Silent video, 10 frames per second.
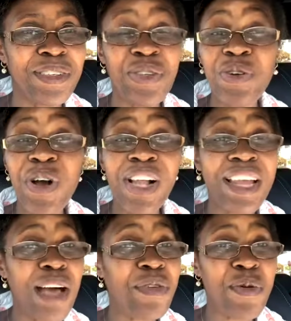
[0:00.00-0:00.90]
You
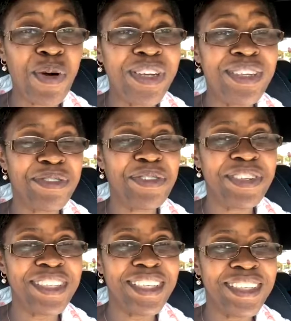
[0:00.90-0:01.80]
all have a
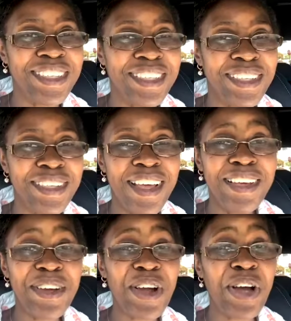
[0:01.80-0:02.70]
wonderful day.
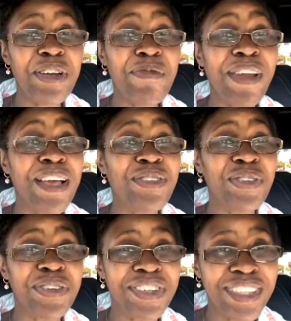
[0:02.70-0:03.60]
God
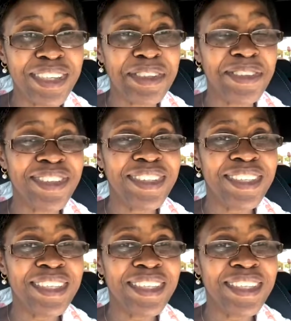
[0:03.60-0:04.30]
bless you real good.